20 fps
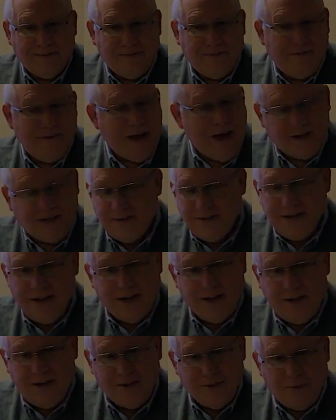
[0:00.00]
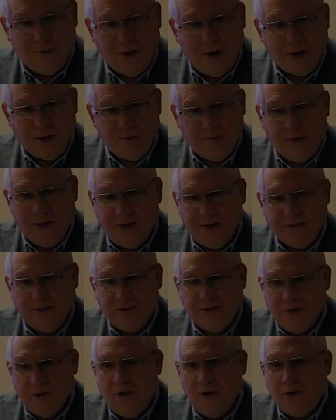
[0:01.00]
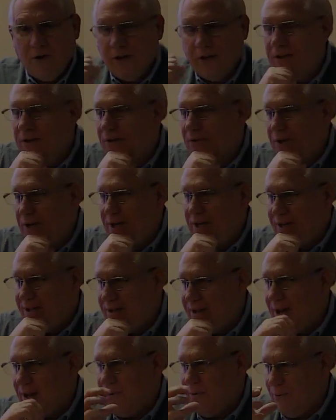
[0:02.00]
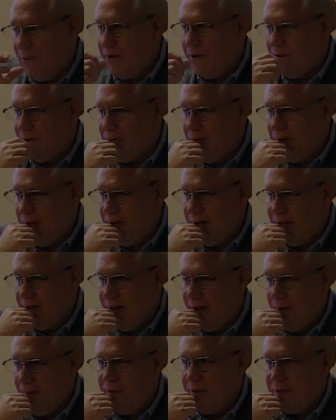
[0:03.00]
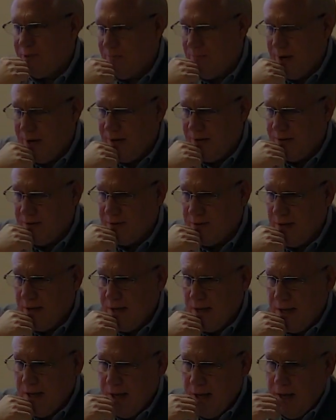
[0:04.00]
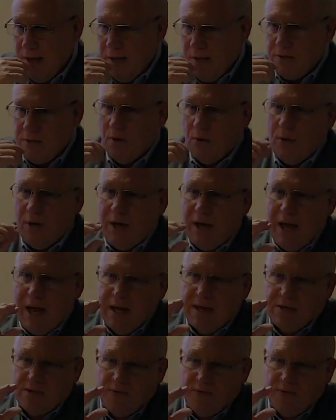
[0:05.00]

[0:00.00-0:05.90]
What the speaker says: fascinating to watch because it's all in 3D and real 3D time and space. So as